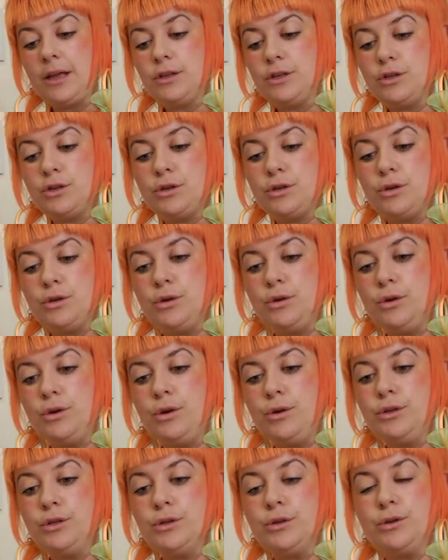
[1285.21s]

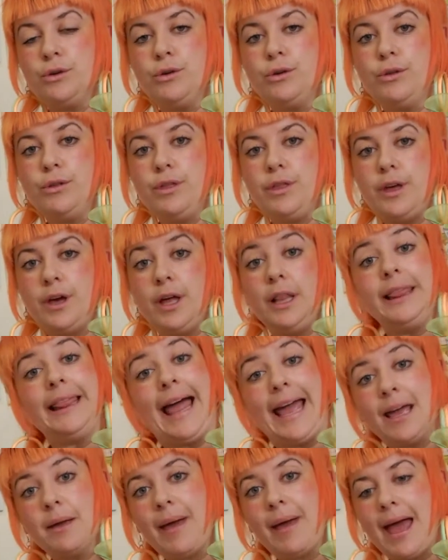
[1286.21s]
to do the
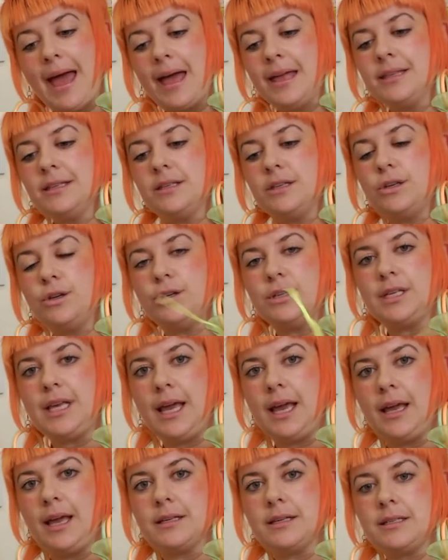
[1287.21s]
leg bands
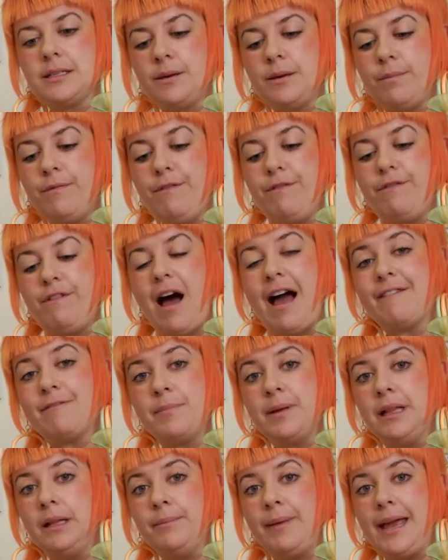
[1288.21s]
using some
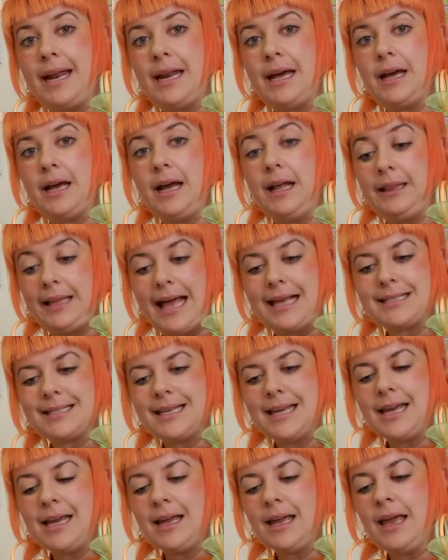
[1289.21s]
5mm
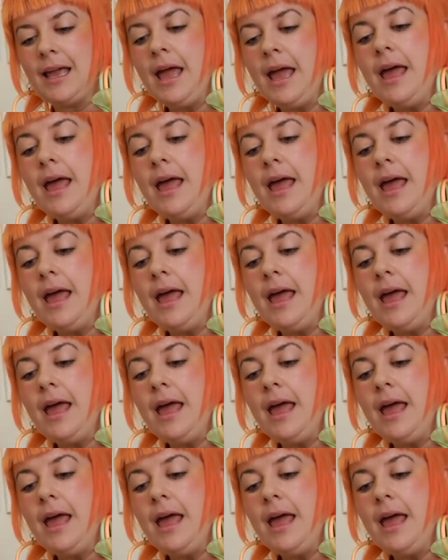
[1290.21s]
elastic.